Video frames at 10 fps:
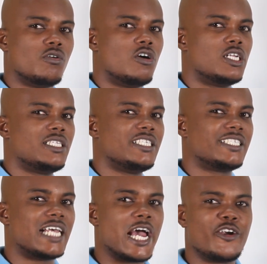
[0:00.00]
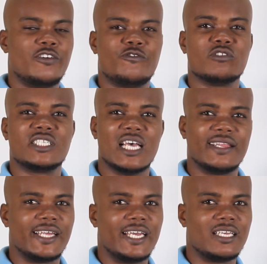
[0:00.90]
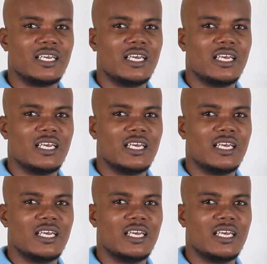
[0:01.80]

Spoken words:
or a desire for something.